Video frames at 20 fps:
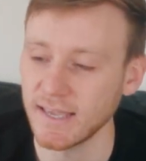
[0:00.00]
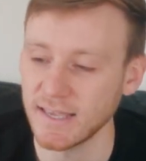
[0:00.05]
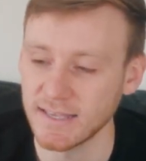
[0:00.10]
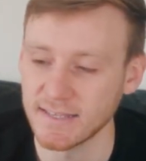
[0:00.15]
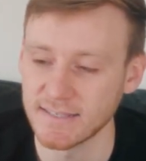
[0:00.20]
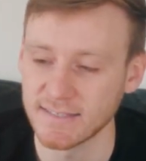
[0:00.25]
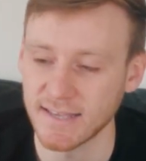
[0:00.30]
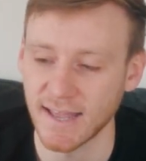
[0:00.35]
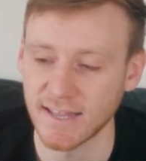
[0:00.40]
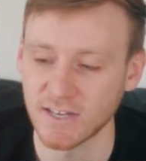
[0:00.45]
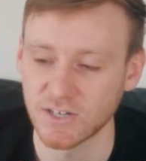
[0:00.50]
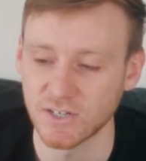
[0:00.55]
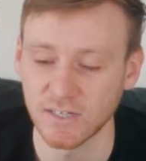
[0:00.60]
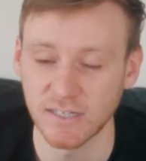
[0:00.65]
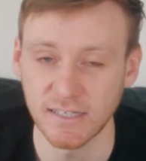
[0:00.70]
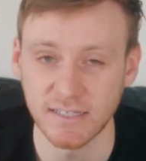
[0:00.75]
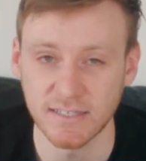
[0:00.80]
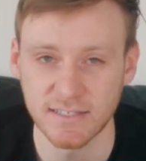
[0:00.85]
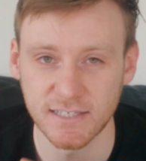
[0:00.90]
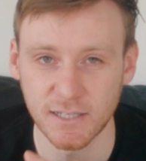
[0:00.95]
is
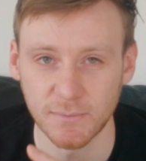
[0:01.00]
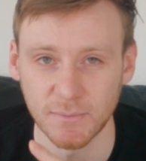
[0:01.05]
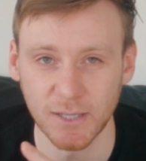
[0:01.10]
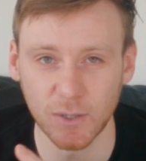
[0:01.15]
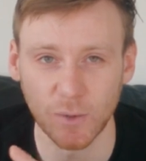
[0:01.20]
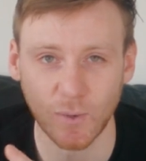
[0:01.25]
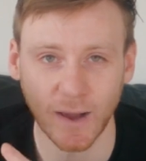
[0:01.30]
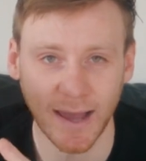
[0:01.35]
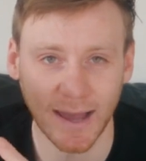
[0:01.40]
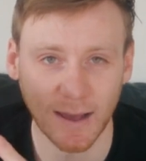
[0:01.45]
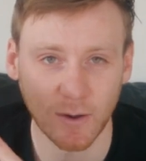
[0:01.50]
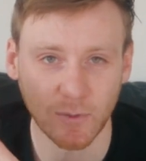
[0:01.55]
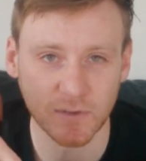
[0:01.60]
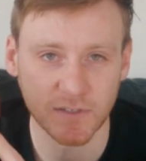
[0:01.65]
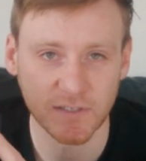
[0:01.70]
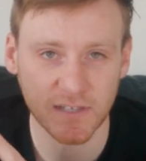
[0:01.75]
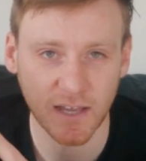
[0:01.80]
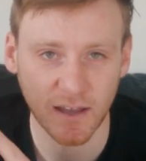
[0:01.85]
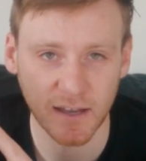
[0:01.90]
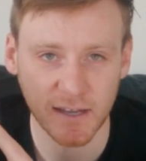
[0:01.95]
actually some little
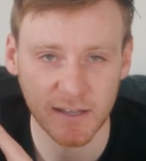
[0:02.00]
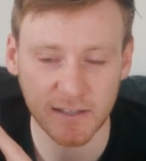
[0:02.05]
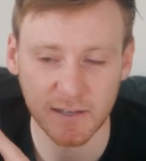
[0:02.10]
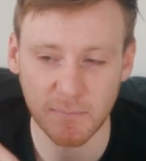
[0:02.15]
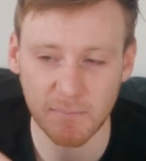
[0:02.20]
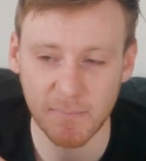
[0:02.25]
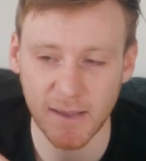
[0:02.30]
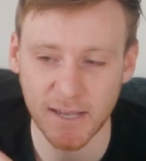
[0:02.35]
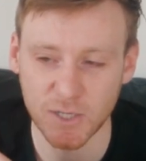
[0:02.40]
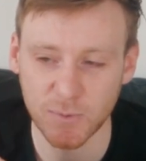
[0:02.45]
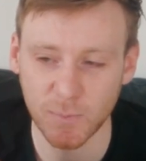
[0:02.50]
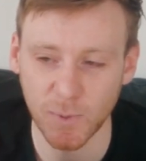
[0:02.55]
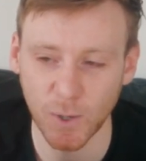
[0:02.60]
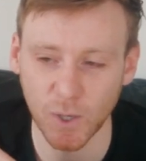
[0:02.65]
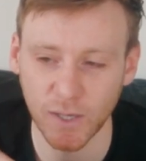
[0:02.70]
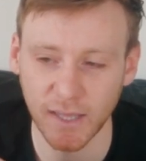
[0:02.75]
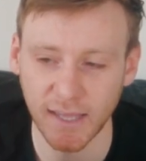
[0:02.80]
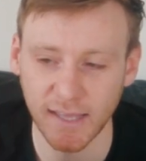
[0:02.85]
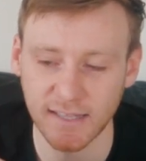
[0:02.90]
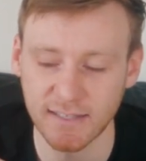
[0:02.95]
outside mesh
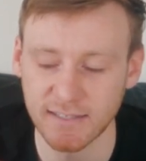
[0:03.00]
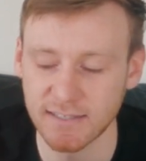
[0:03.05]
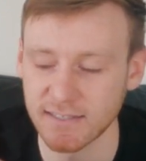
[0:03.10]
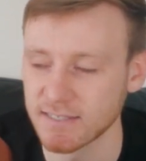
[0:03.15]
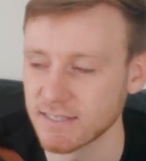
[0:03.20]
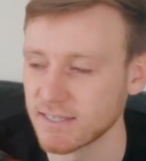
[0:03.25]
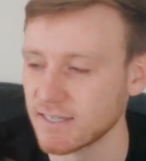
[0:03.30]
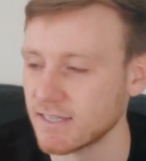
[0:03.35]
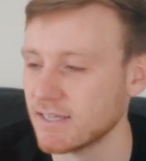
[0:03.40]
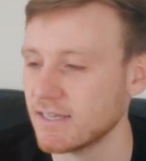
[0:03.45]
pockets,